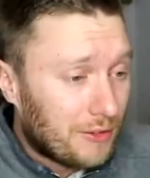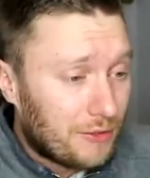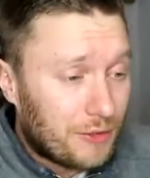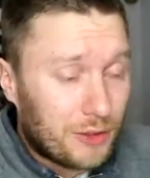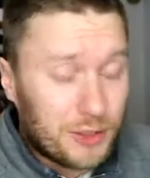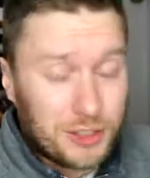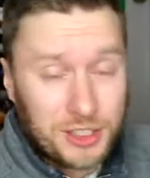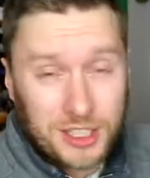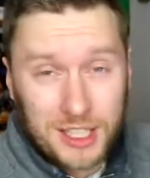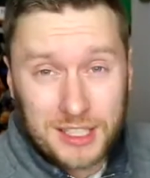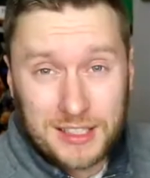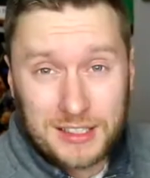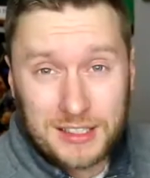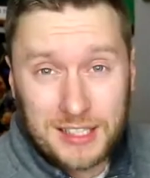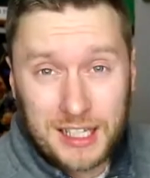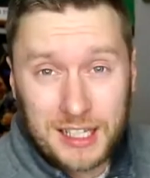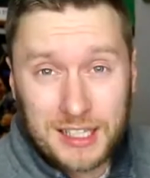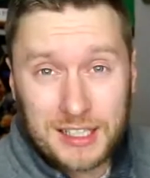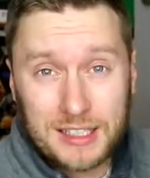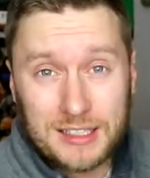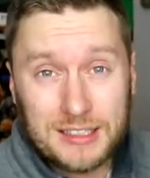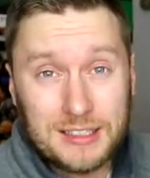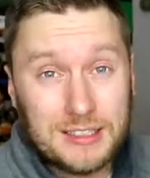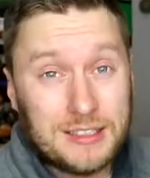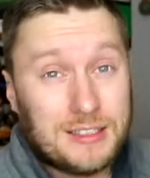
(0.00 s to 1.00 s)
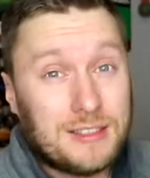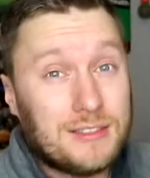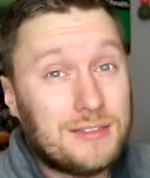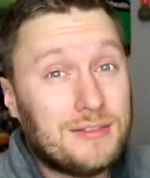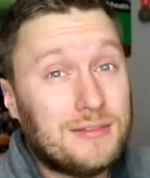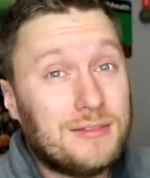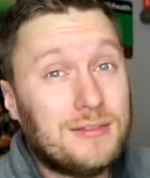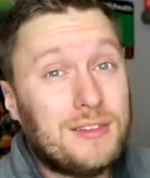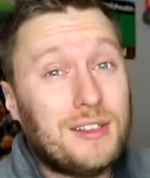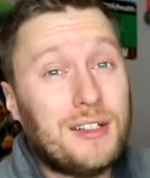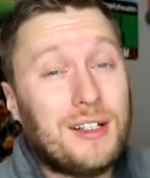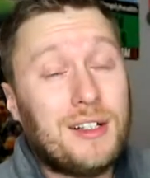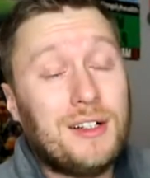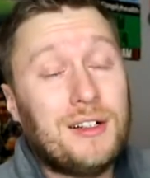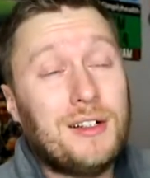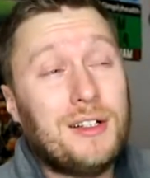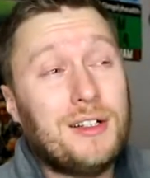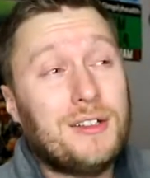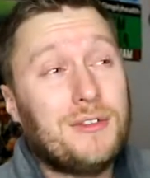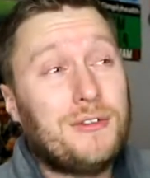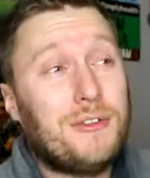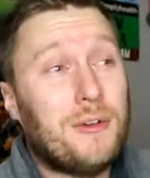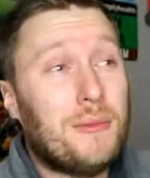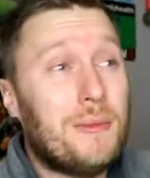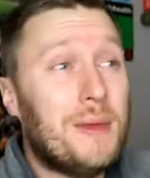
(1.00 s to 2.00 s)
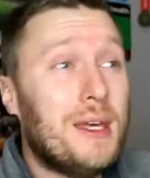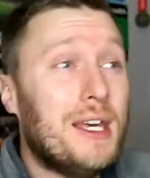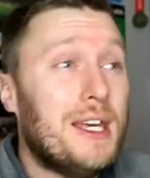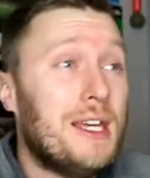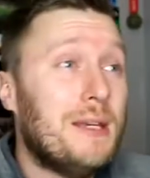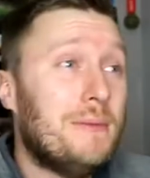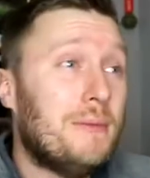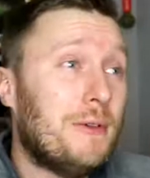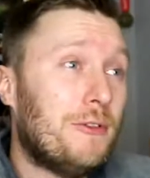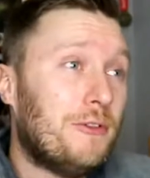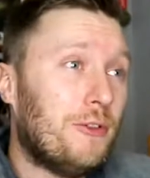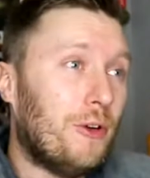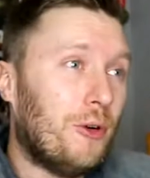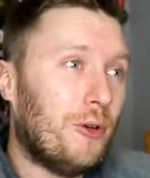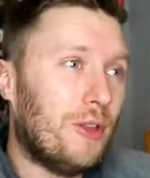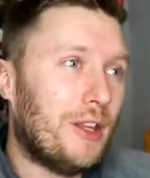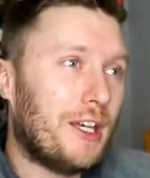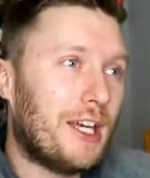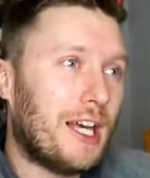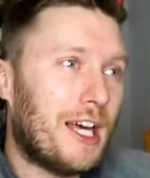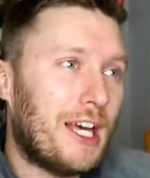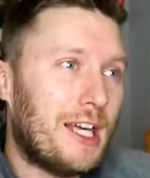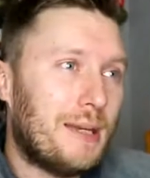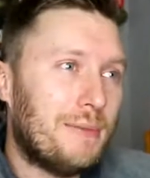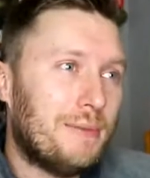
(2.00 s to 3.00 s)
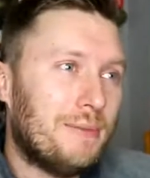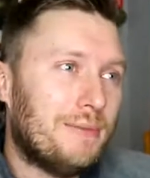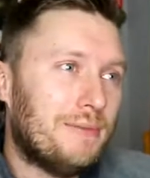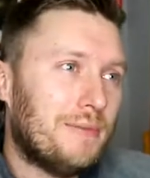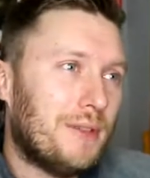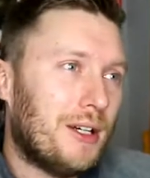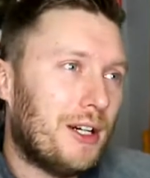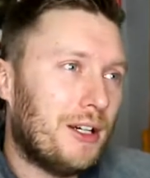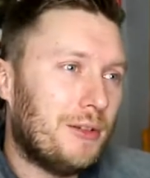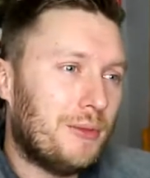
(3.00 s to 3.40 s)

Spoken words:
First against second, for me, before the game,